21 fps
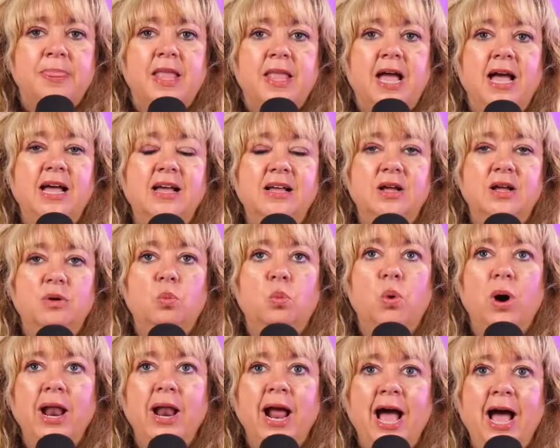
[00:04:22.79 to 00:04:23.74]
Uh,
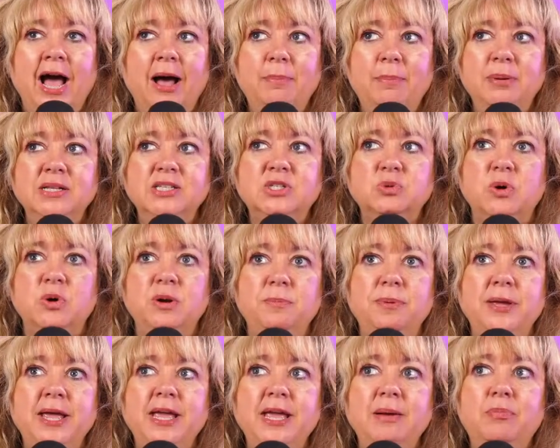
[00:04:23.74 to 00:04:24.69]
what happens when
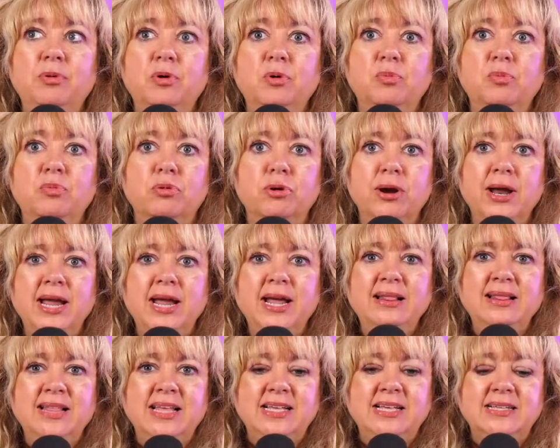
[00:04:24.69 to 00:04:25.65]
people bring
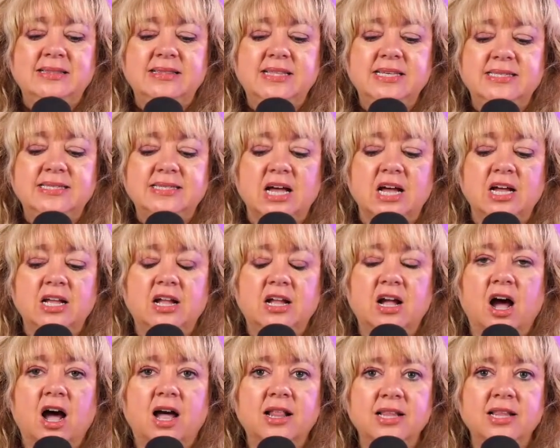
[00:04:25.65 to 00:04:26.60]
the, this
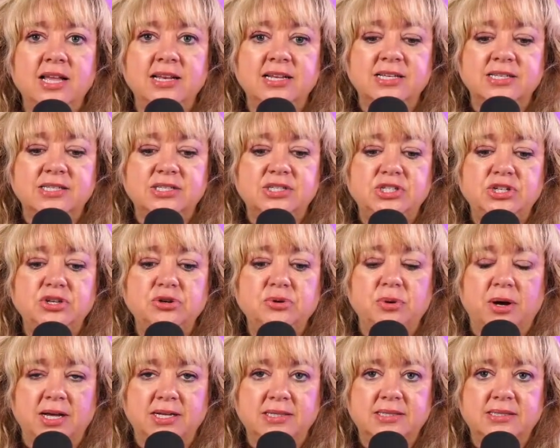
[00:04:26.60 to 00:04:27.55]
ungodliness to
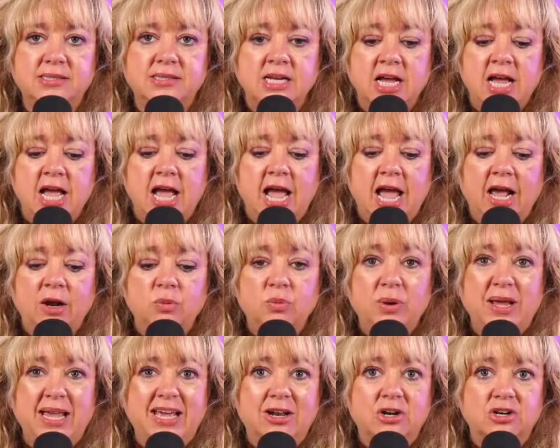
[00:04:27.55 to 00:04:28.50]
us and
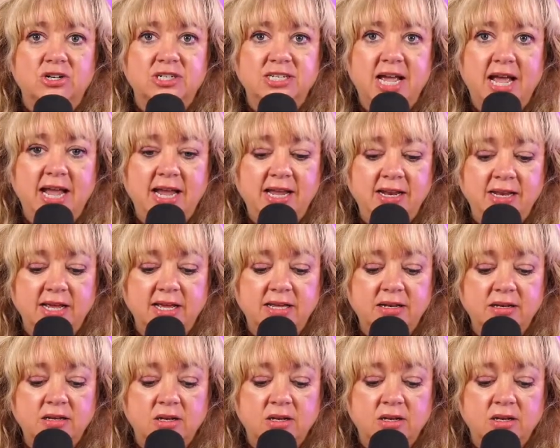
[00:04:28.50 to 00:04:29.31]
we entertain it